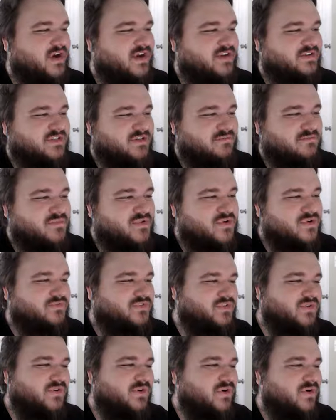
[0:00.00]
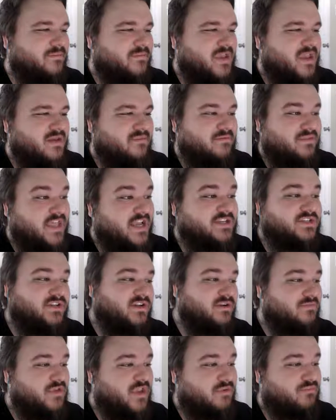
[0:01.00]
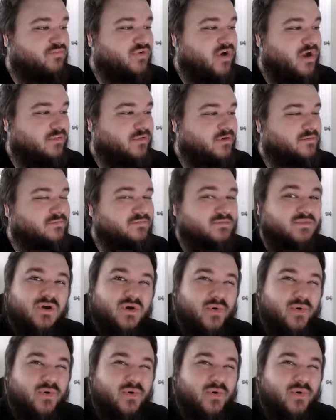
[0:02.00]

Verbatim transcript: I'll have to move to him, but that shouldn't be a problem.